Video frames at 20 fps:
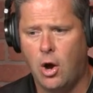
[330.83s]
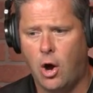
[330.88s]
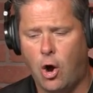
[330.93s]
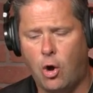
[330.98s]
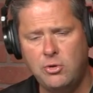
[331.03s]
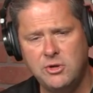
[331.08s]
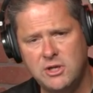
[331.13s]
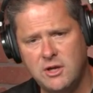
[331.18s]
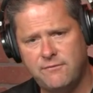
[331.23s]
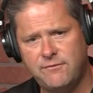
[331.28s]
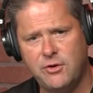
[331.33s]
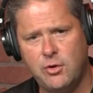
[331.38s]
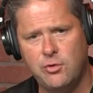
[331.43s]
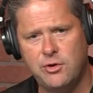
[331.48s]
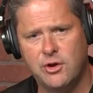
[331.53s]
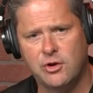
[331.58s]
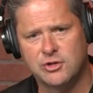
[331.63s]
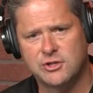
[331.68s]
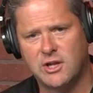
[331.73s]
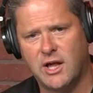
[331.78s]
only a few
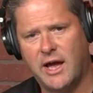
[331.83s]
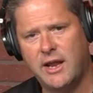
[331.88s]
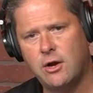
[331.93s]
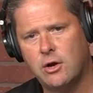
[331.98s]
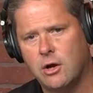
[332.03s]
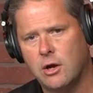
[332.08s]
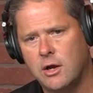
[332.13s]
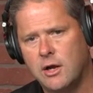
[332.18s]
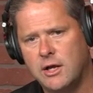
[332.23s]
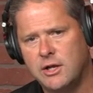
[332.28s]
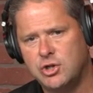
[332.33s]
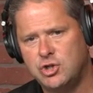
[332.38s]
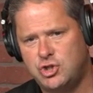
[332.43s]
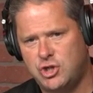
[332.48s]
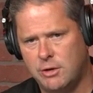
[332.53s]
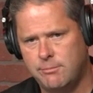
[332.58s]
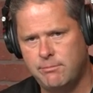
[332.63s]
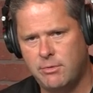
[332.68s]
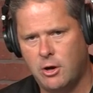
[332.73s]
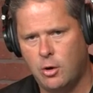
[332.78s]
years later,
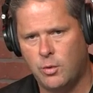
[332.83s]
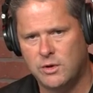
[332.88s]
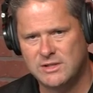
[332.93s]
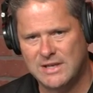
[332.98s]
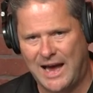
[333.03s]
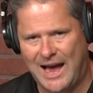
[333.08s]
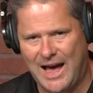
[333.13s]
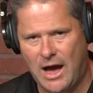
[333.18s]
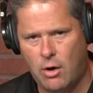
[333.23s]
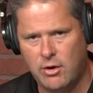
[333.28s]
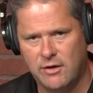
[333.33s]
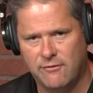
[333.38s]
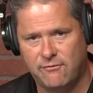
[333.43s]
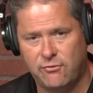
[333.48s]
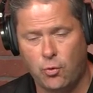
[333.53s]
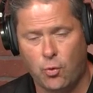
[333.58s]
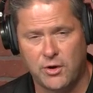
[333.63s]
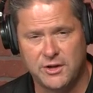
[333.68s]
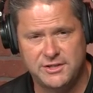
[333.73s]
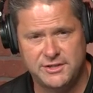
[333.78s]
Jimbo was out at
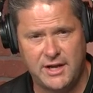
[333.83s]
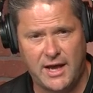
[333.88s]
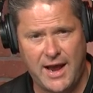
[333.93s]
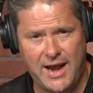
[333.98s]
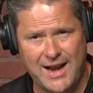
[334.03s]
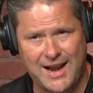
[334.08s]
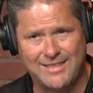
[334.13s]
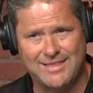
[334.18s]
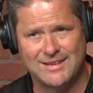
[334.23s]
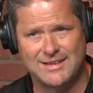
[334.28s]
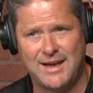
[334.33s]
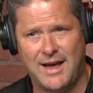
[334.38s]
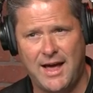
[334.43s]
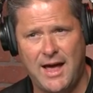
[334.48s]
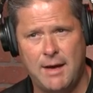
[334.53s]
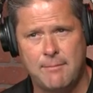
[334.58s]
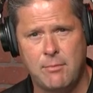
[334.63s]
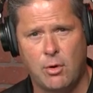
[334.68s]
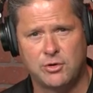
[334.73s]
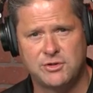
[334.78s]
Florida State. And at the
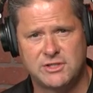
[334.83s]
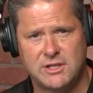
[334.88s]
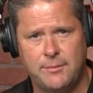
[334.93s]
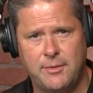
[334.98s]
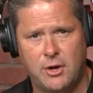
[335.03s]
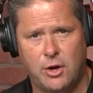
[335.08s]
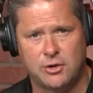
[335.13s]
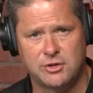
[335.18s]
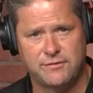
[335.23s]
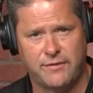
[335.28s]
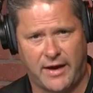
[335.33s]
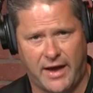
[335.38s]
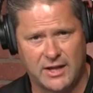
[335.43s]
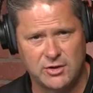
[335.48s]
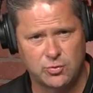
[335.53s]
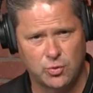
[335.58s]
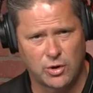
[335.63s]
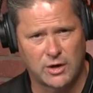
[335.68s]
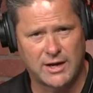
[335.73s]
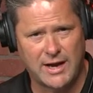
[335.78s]
time, most Seminoles
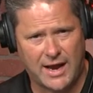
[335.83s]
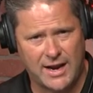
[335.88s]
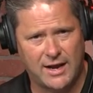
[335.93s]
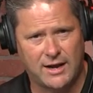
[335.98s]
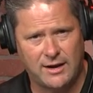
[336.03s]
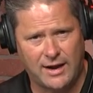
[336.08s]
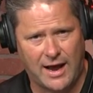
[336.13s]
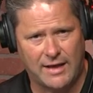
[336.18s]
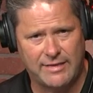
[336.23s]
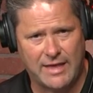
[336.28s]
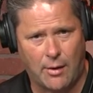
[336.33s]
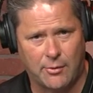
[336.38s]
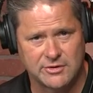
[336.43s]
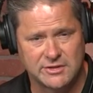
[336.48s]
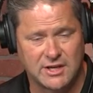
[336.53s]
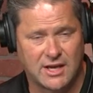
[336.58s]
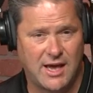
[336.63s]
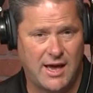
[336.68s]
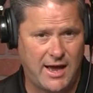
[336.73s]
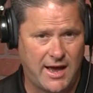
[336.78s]
fans were kind of glad that was
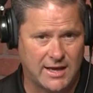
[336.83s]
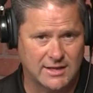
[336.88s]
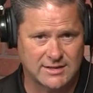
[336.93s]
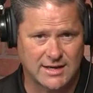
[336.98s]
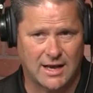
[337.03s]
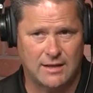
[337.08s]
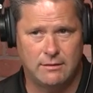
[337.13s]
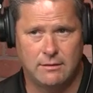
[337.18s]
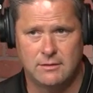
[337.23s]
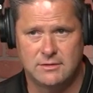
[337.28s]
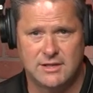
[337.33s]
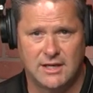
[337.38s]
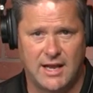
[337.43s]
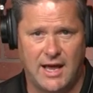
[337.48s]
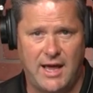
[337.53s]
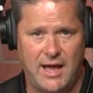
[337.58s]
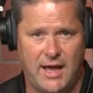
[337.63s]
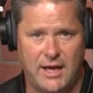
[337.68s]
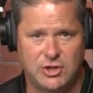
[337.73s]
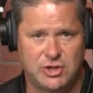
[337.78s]
the case. And
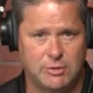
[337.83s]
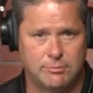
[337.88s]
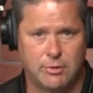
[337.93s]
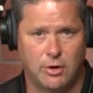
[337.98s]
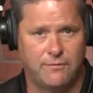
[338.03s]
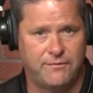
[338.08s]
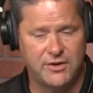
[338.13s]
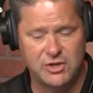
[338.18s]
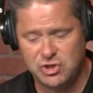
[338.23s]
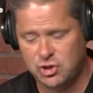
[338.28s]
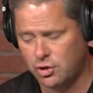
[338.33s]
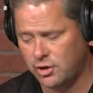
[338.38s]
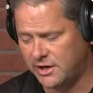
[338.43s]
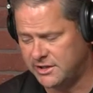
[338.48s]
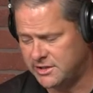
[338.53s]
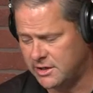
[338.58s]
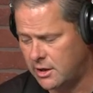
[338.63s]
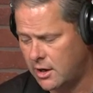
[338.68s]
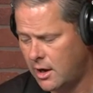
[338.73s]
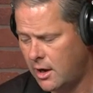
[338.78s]
today, Jimbo Fisher
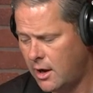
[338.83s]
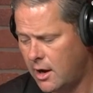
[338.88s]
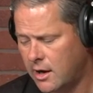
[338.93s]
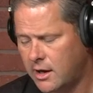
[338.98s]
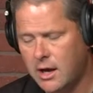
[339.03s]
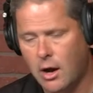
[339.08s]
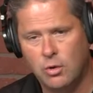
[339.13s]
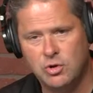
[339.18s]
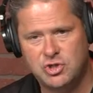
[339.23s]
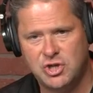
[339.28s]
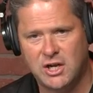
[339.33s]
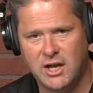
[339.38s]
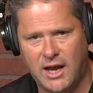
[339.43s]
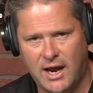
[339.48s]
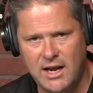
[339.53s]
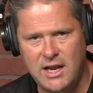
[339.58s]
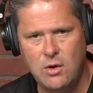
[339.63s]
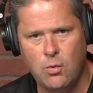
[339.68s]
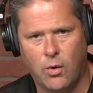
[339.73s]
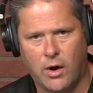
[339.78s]
isn't coaching
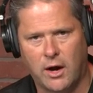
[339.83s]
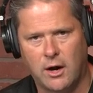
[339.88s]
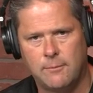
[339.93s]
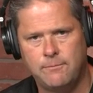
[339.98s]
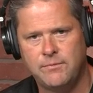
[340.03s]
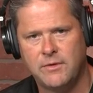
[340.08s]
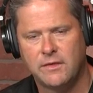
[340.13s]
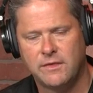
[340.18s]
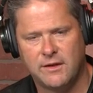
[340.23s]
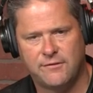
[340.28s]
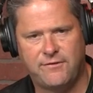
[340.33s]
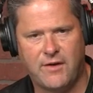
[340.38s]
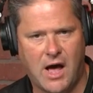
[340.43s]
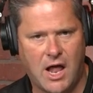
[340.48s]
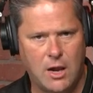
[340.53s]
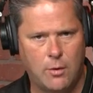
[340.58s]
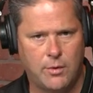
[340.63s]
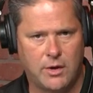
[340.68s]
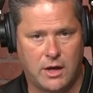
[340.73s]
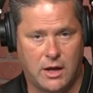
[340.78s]
anywhere. The
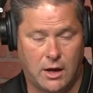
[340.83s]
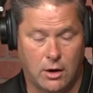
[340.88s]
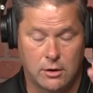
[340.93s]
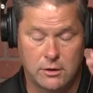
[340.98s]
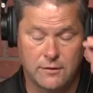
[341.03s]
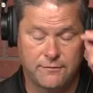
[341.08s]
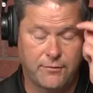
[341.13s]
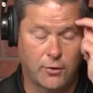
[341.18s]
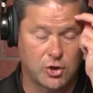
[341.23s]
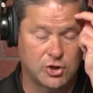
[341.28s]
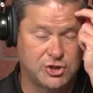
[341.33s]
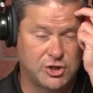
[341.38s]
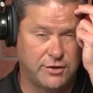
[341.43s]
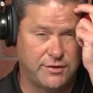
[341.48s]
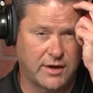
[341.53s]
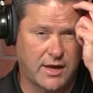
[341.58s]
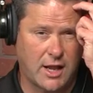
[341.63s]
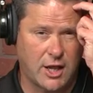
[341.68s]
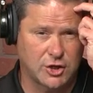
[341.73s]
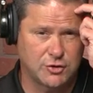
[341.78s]
following year, the first year of
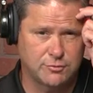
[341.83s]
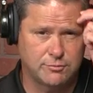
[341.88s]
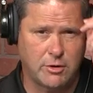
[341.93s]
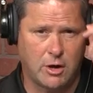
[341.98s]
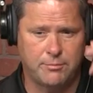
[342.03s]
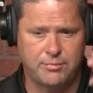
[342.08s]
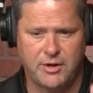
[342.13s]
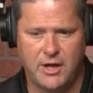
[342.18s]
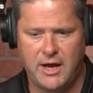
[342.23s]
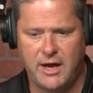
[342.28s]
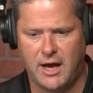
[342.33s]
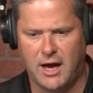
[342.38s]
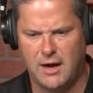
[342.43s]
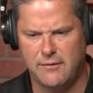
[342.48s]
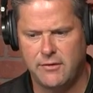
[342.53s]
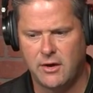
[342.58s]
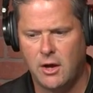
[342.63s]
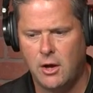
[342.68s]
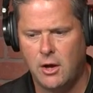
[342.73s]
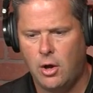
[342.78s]
the college football playoff,
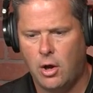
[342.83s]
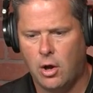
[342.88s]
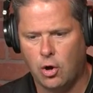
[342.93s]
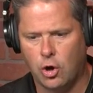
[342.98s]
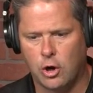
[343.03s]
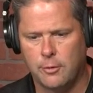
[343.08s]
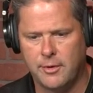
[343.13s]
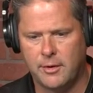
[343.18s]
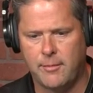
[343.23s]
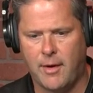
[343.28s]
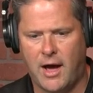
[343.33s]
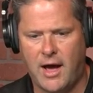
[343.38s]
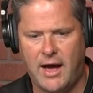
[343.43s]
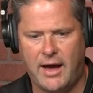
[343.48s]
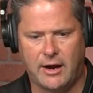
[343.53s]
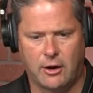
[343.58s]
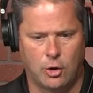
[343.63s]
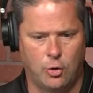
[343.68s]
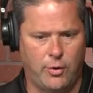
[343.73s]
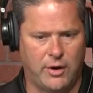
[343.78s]
Urban
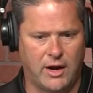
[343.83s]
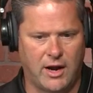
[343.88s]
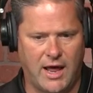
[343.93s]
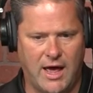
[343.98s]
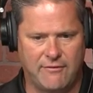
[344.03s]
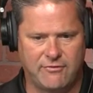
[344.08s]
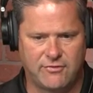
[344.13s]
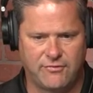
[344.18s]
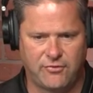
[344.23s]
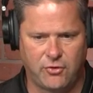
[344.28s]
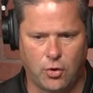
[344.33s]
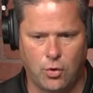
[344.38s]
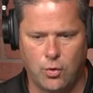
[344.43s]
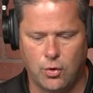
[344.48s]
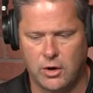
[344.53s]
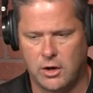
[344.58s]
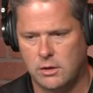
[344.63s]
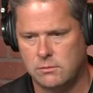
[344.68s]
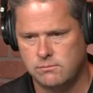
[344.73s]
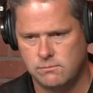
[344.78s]
Meyer, who had left
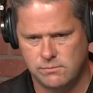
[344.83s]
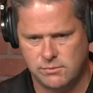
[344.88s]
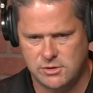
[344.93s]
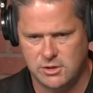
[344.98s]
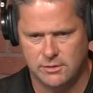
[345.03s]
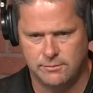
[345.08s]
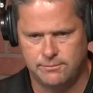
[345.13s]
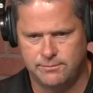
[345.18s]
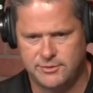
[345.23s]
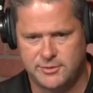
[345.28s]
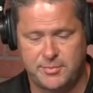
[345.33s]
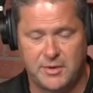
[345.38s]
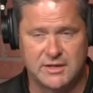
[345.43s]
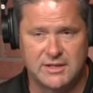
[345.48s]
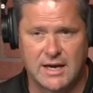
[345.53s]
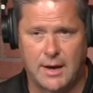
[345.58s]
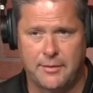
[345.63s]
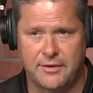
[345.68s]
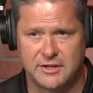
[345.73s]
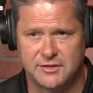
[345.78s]
Florida to spend
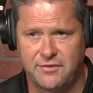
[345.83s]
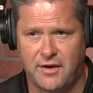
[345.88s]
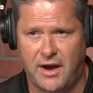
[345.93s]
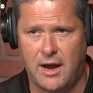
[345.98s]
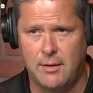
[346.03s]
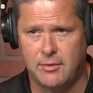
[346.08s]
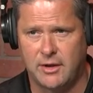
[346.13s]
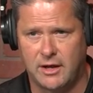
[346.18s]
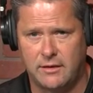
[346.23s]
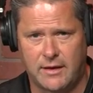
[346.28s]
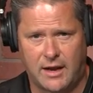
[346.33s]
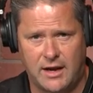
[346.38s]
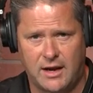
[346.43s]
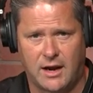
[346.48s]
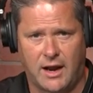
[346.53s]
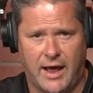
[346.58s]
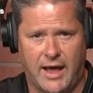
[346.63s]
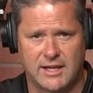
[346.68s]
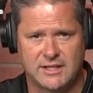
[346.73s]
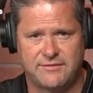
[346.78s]
time with his family. That
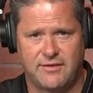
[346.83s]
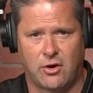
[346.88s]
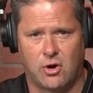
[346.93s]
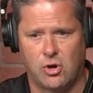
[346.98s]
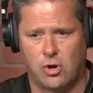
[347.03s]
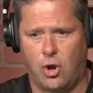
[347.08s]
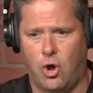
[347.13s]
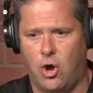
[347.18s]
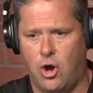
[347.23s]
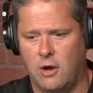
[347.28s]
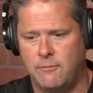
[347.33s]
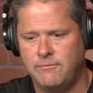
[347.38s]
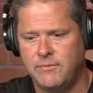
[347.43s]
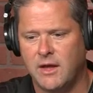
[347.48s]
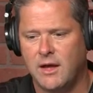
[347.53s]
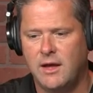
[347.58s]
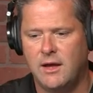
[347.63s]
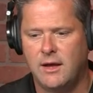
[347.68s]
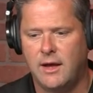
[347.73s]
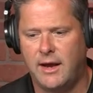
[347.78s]
didn't last very long.
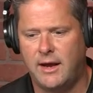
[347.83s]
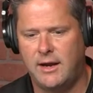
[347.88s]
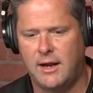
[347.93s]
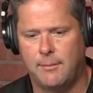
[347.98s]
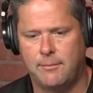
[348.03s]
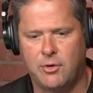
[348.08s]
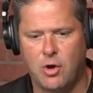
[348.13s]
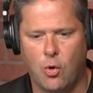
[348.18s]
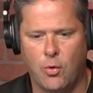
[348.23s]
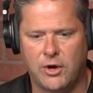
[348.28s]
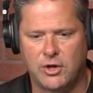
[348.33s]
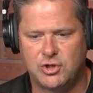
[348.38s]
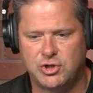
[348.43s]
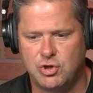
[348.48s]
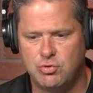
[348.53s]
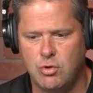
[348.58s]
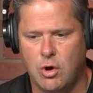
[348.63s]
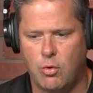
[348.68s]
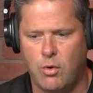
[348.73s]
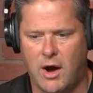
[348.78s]
Ended up going
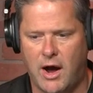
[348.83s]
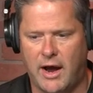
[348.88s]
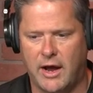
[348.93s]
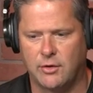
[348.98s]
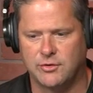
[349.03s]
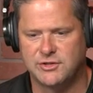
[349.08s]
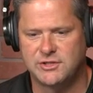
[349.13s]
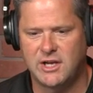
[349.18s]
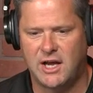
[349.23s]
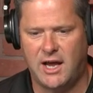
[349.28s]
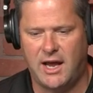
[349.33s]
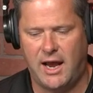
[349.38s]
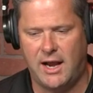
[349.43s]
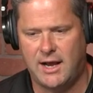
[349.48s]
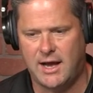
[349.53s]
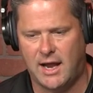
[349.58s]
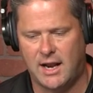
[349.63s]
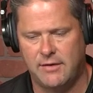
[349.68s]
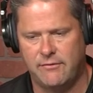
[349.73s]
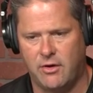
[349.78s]
to Ohio State,
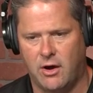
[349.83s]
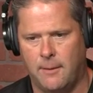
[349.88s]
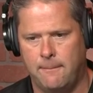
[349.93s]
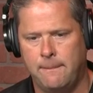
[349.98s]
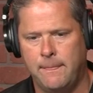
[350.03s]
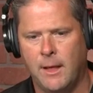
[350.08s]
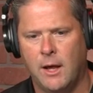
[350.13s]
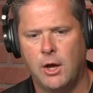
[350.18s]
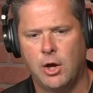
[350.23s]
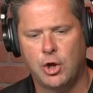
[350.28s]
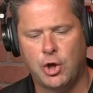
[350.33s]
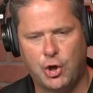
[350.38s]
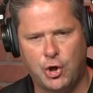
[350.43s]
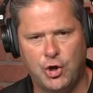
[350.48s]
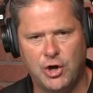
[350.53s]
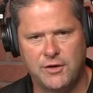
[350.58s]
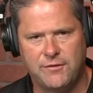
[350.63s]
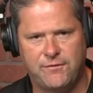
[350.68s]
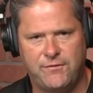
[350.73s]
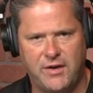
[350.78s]
kind of a
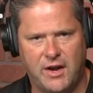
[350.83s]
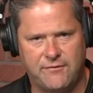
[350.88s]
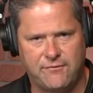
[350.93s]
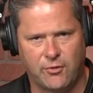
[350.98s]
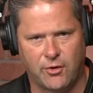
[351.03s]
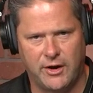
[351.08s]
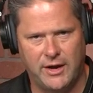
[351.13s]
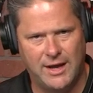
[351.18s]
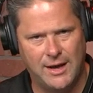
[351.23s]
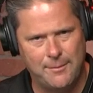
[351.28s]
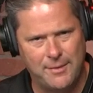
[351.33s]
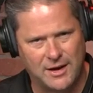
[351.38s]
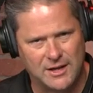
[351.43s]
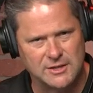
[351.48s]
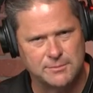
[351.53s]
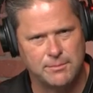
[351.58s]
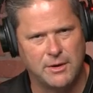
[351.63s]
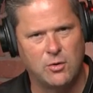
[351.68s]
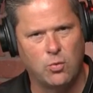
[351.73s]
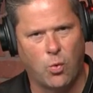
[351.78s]
good fit for him and
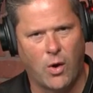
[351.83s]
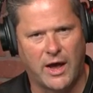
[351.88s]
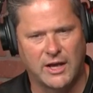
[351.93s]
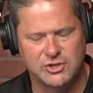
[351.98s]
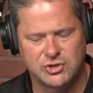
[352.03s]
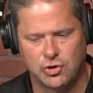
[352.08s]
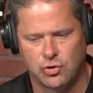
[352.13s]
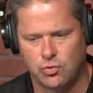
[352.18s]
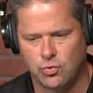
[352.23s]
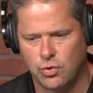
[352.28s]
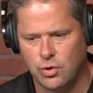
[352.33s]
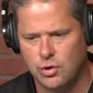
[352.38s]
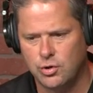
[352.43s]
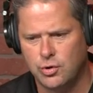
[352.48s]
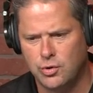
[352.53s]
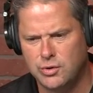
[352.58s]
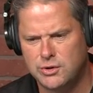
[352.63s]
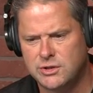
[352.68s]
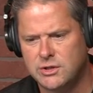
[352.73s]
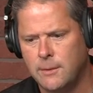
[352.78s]
his Midwestern
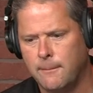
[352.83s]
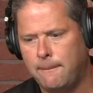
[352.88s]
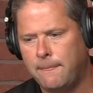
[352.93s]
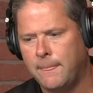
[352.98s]
roots.